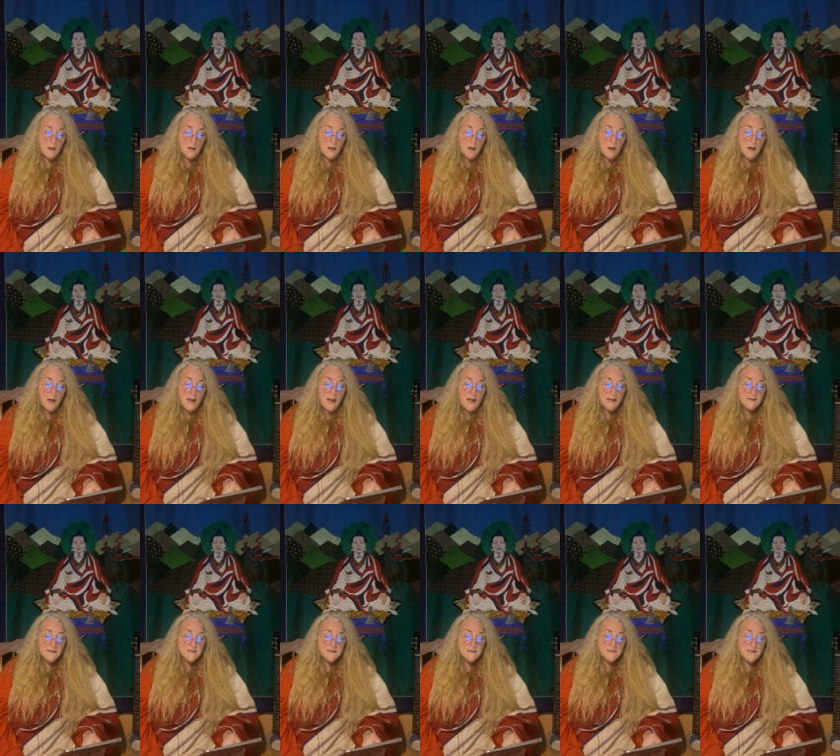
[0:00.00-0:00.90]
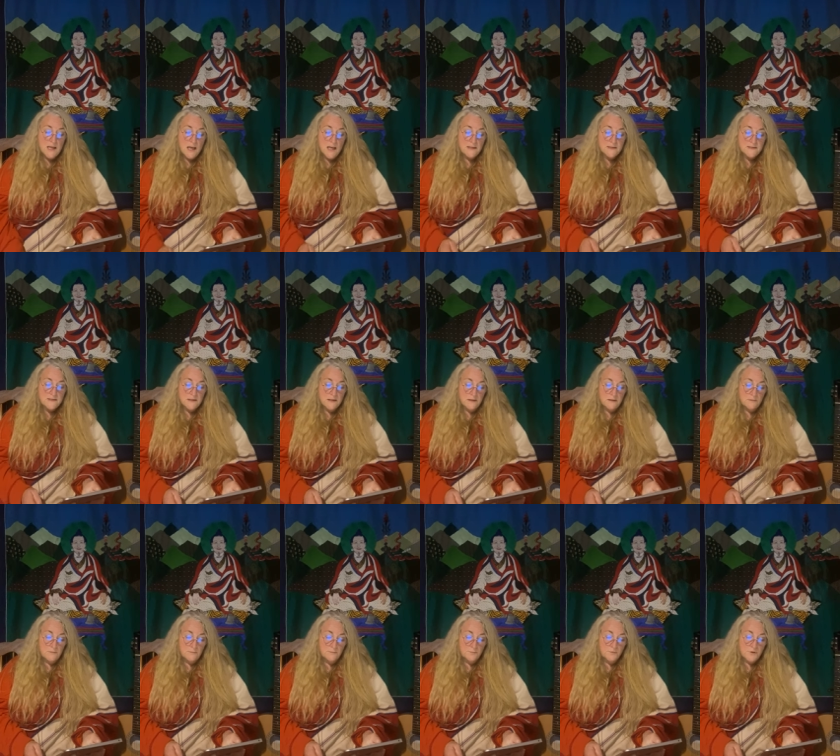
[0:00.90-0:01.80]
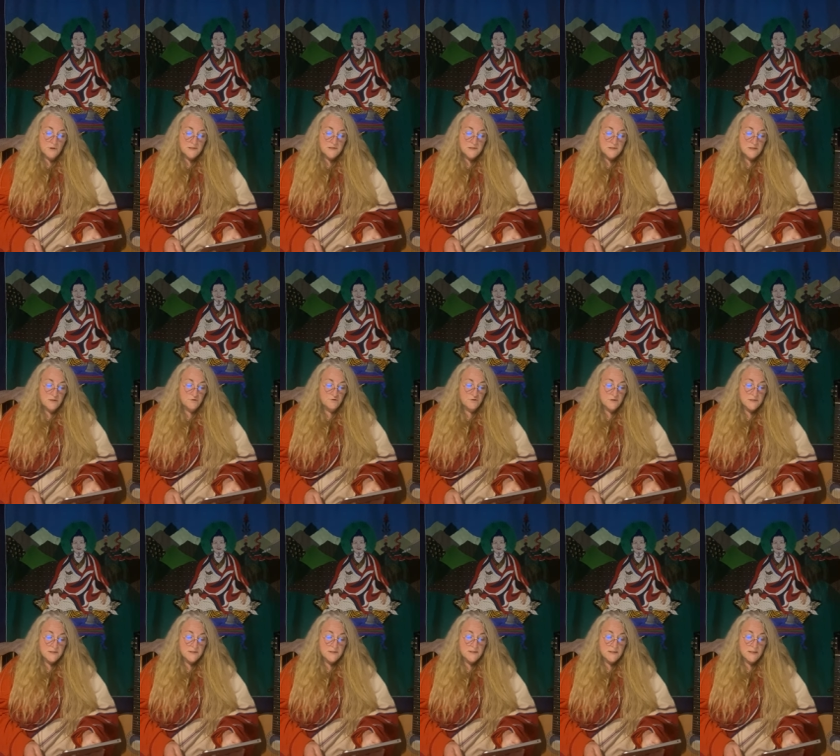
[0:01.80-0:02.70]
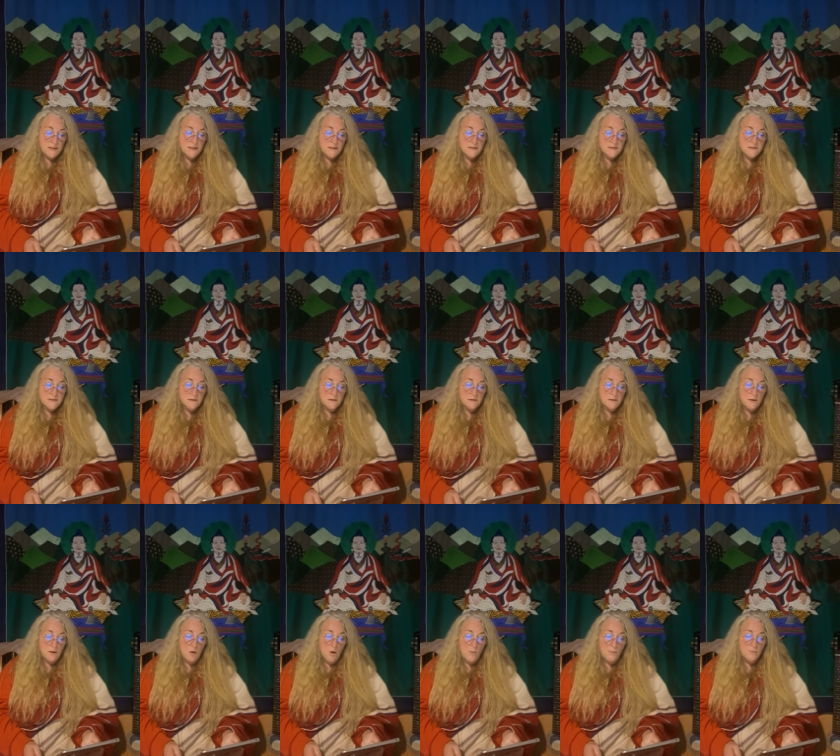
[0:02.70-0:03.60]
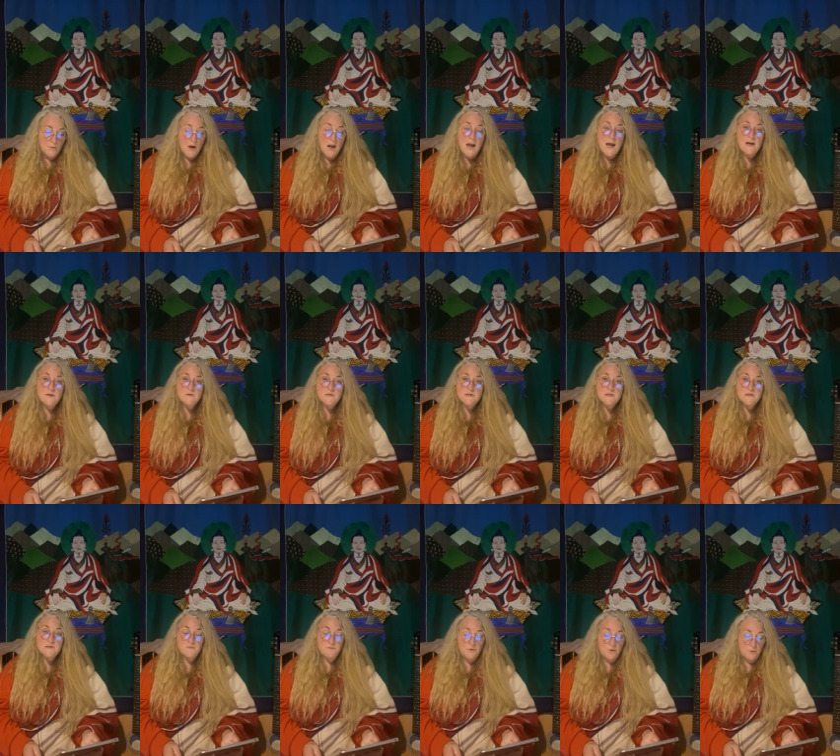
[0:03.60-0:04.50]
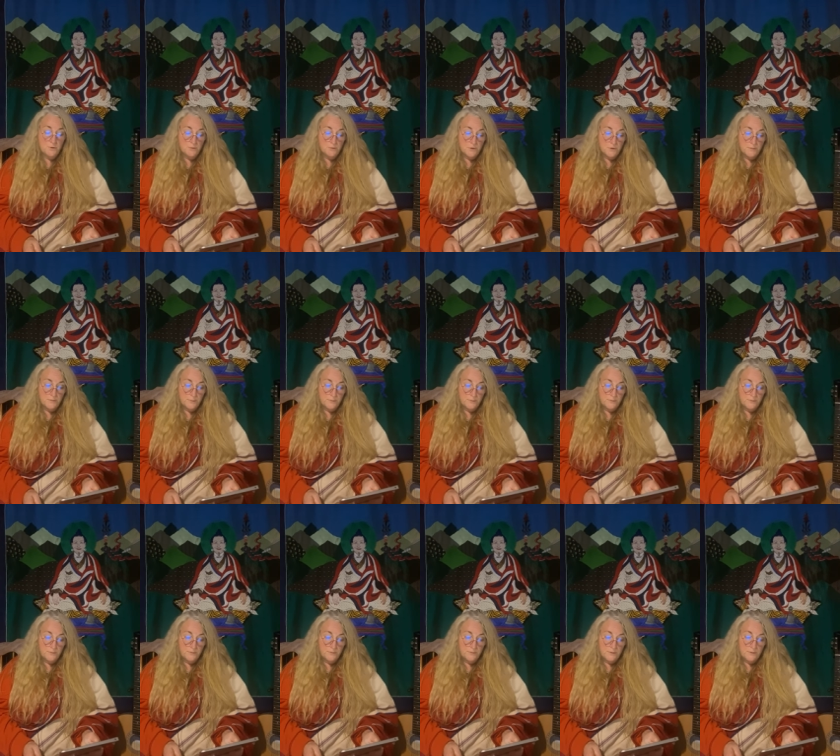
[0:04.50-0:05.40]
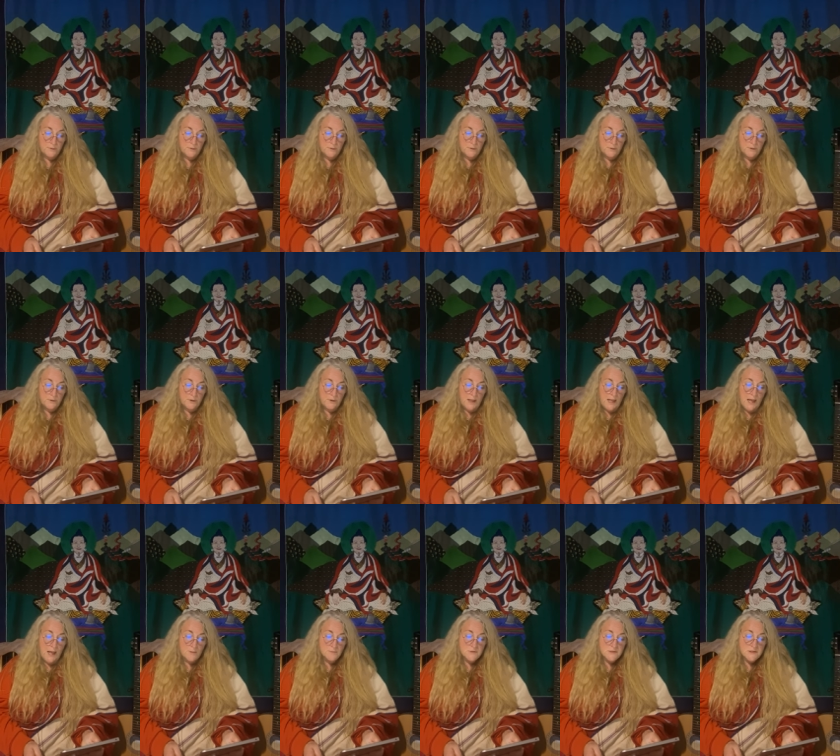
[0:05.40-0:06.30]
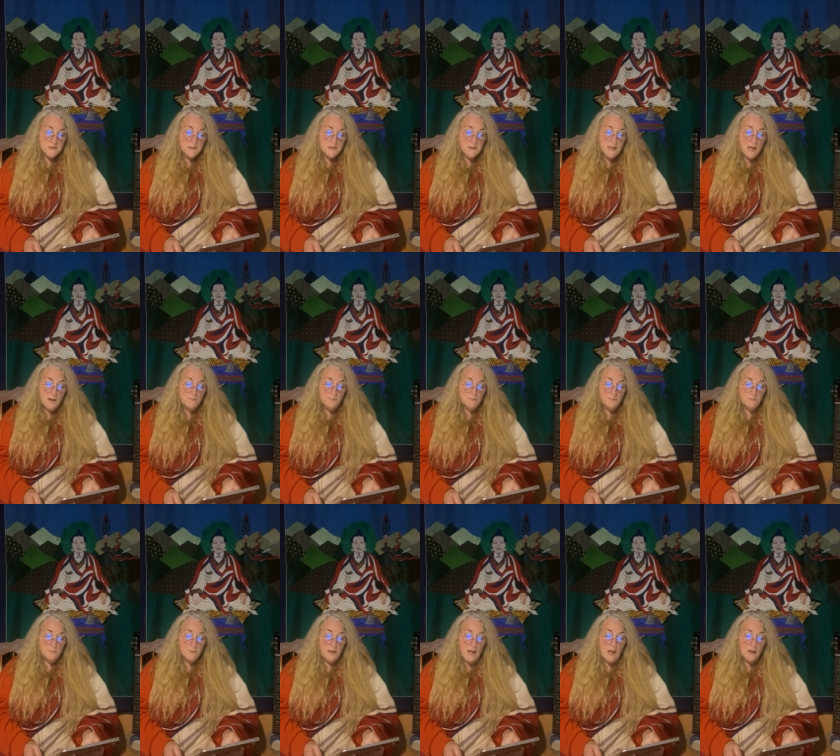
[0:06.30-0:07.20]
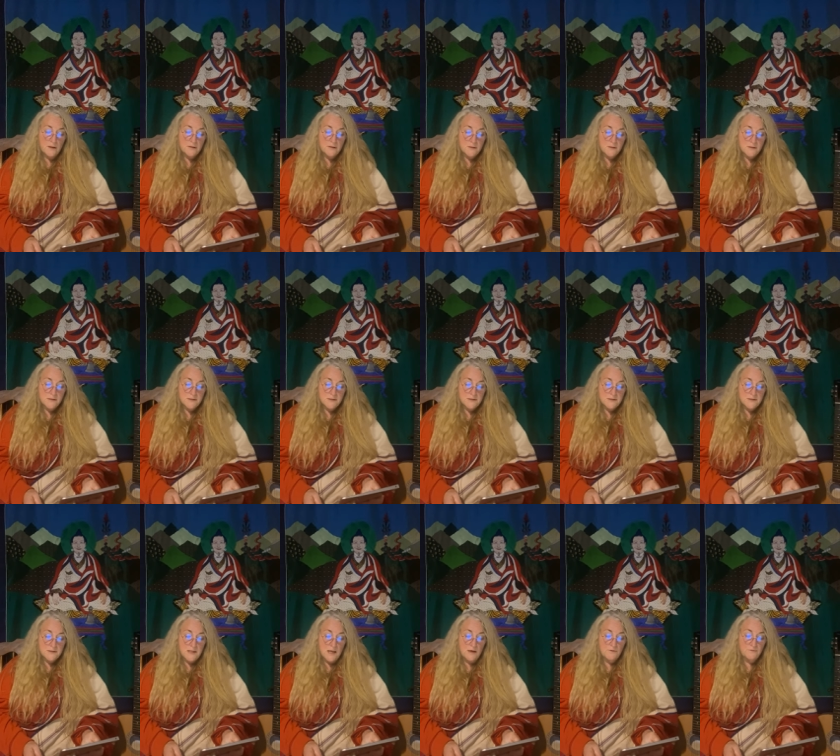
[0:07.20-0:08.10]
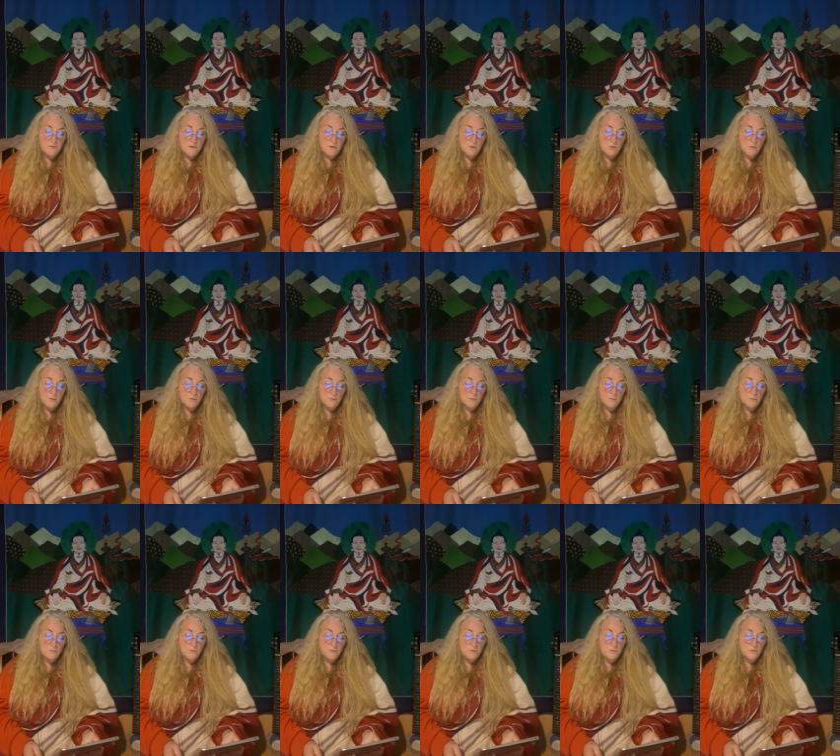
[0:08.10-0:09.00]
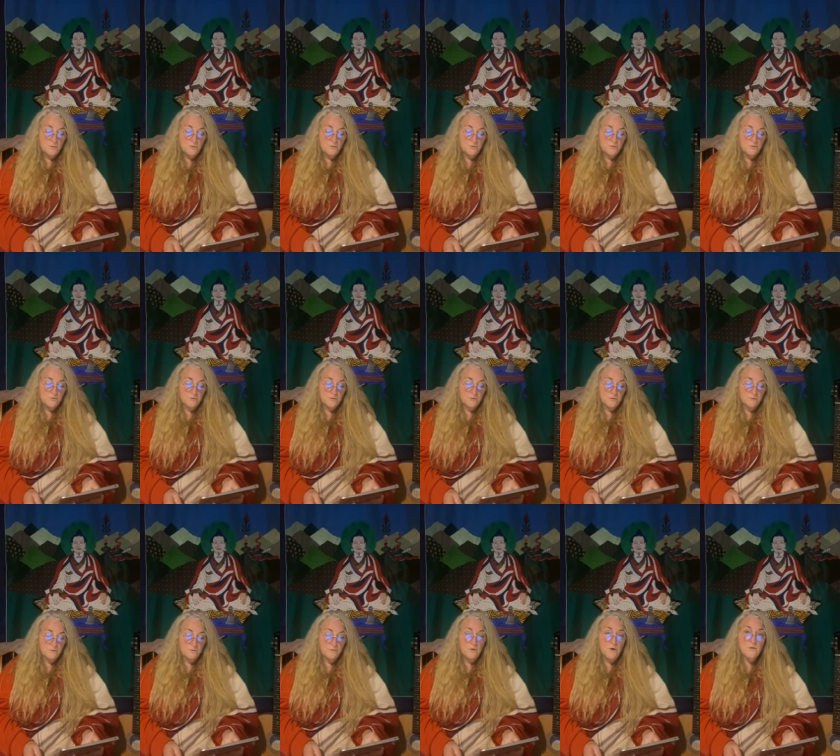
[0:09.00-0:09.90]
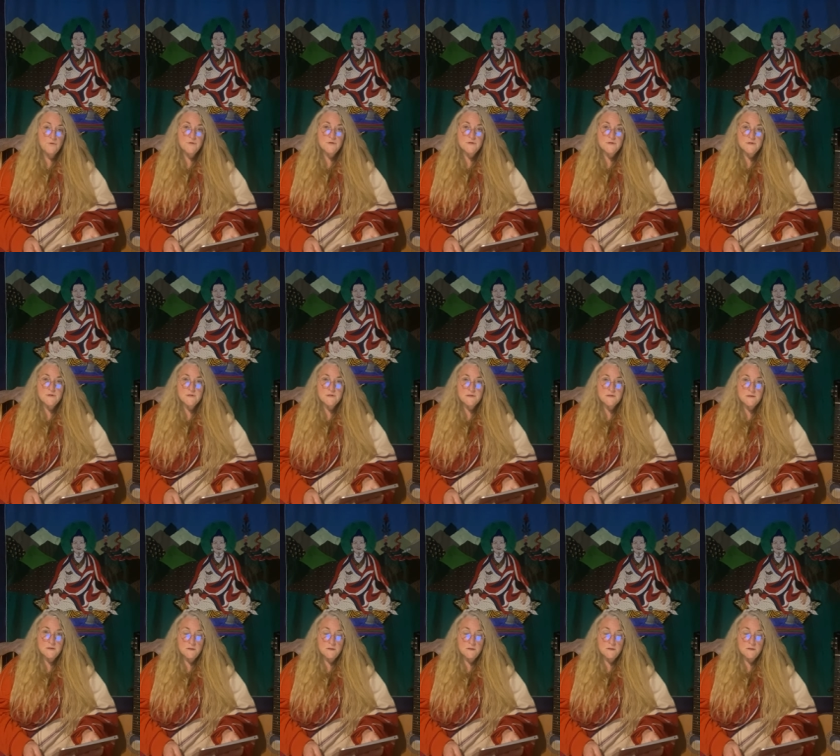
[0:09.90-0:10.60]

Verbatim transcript: I hadn't sat in prestigious seats at the opera houses of Europe Amsterdam, Athens, Avignon, Bruges, Florence,